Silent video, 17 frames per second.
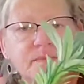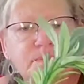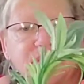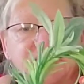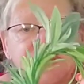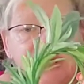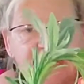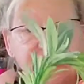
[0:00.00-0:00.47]

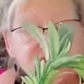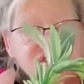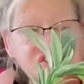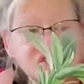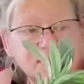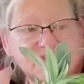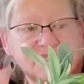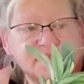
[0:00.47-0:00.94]
But that's
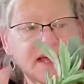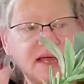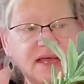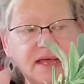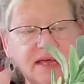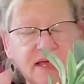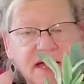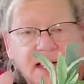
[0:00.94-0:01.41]
just
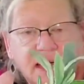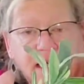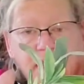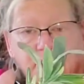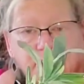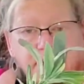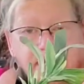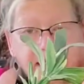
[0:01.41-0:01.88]
a uh,